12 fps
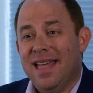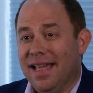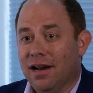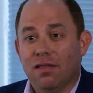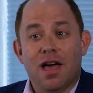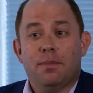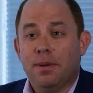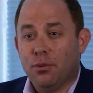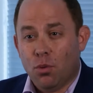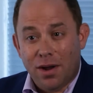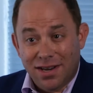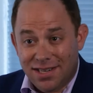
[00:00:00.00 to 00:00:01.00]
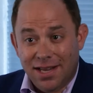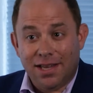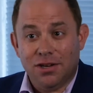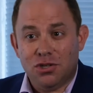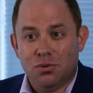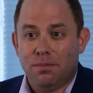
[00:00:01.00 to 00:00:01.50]
and a lot of people want to dig
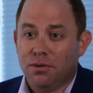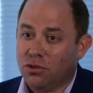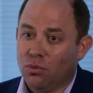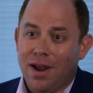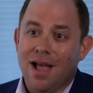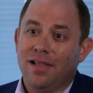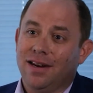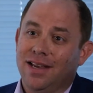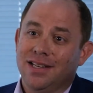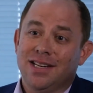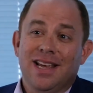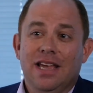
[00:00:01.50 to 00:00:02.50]
into it, but the reality is,